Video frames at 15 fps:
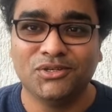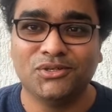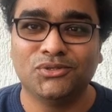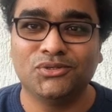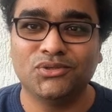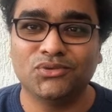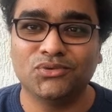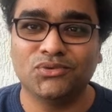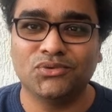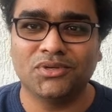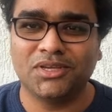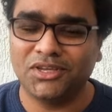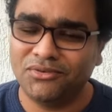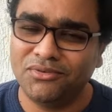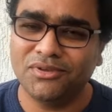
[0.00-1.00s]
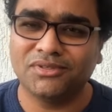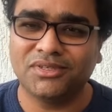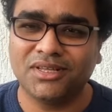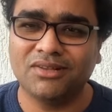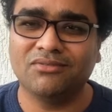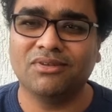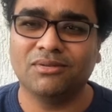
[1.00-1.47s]
So give
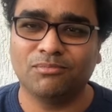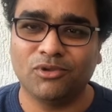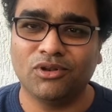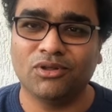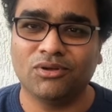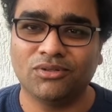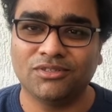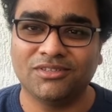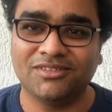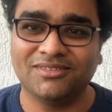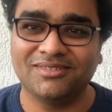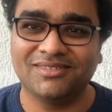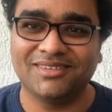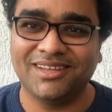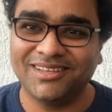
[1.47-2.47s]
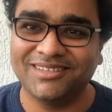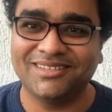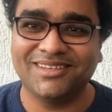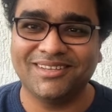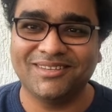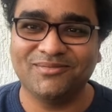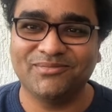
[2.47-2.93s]
yourself a applause next
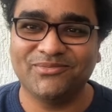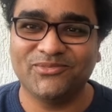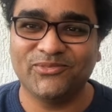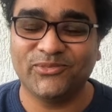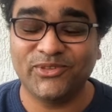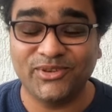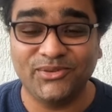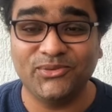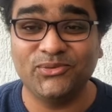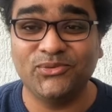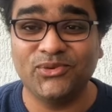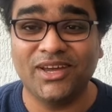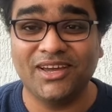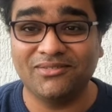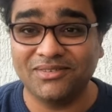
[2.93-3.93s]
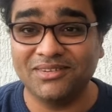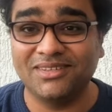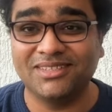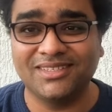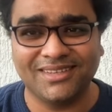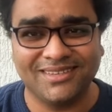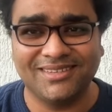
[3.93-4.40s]
time when you have a
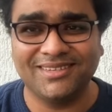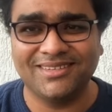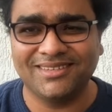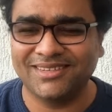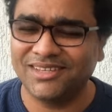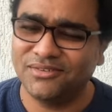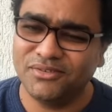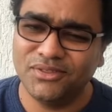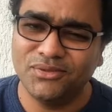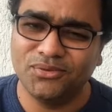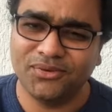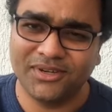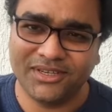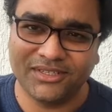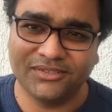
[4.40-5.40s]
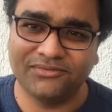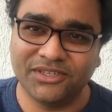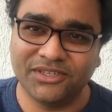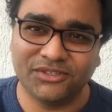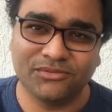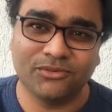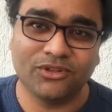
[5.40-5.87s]
success, even though it is a
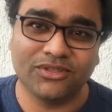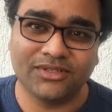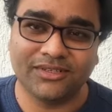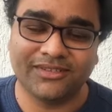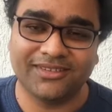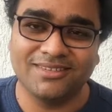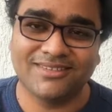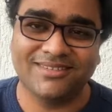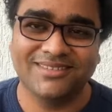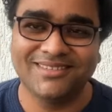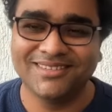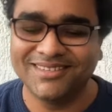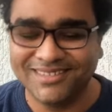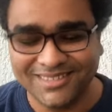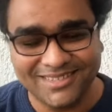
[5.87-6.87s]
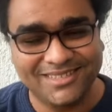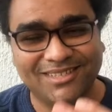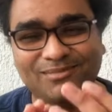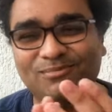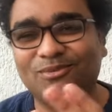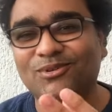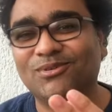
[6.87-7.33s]
small success.
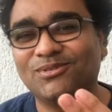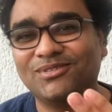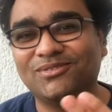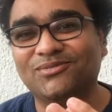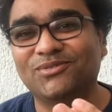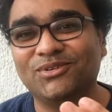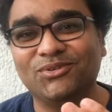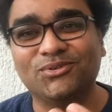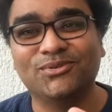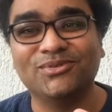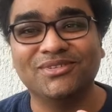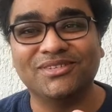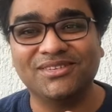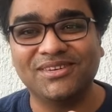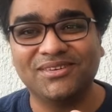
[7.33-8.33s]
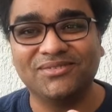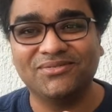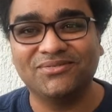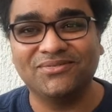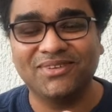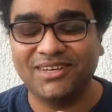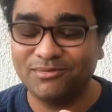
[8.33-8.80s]
Applause for your own self
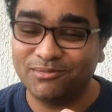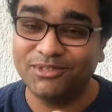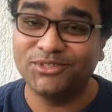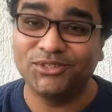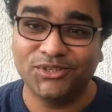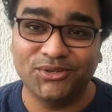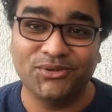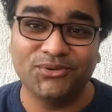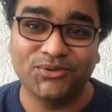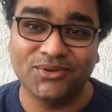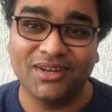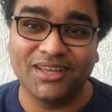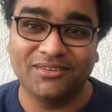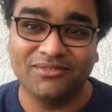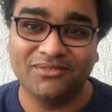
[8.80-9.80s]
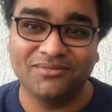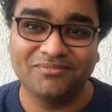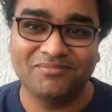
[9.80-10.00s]
and appreciate your own life.